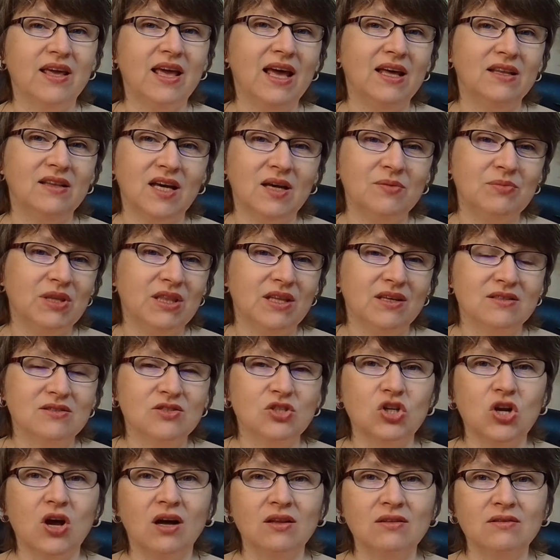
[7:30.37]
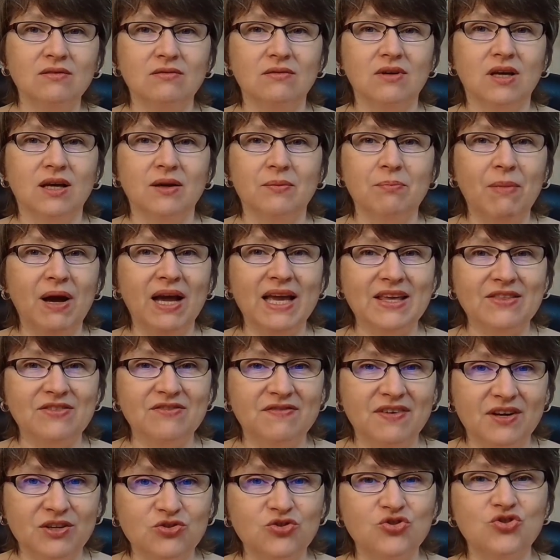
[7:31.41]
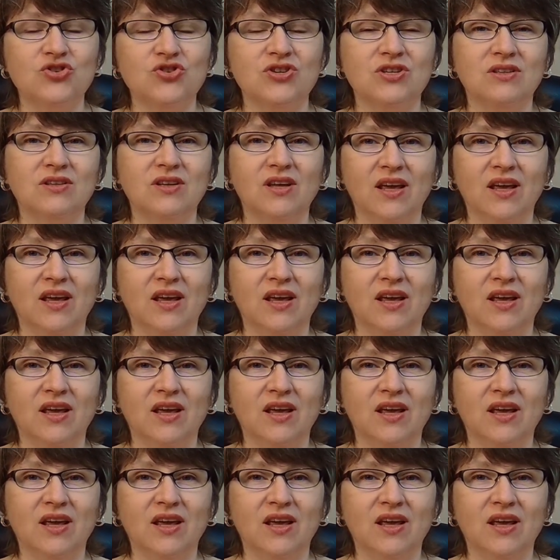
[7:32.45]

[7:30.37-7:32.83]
And I mean, it's not my invention.